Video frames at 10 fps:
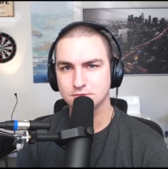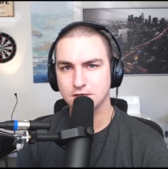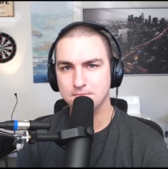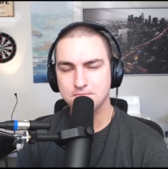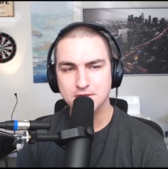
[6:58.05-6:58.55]

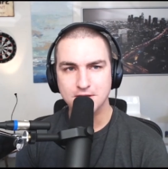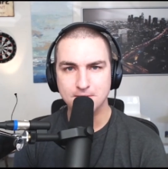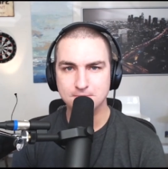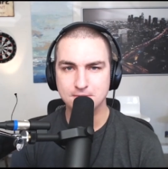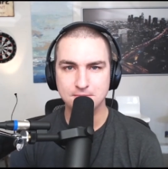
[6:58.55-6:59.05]
Yeah,
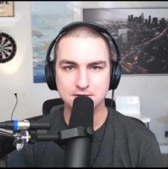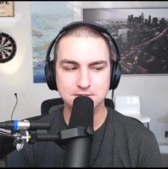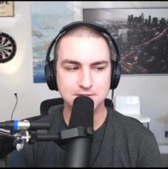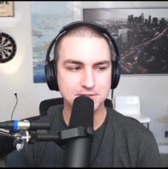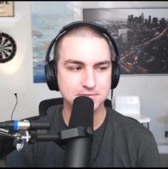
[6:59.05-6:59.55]
I'm
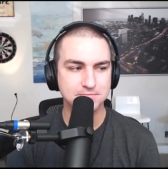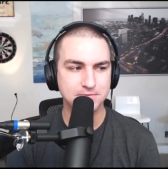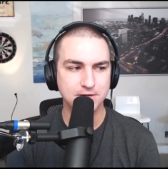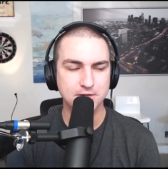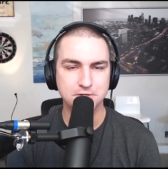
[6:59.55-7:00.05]
actually just
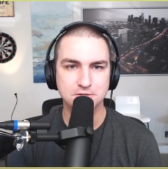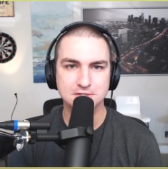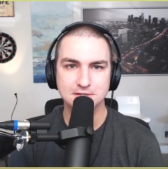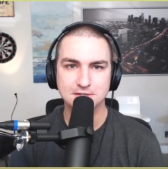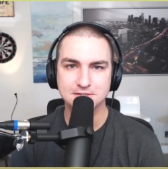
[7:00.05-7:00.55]
very
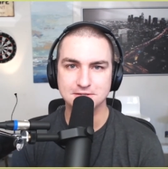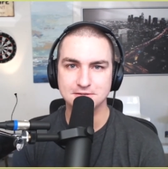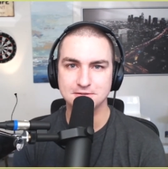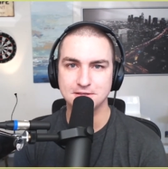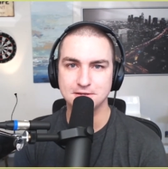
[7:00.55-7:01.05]
interested because
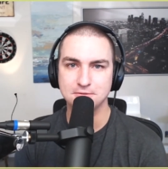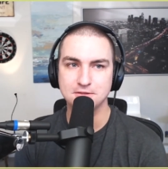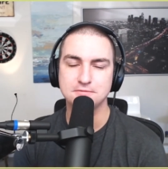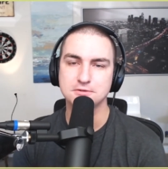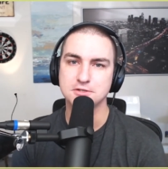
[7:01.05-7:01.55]
you're like one
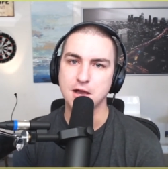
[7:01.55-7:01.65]
of the first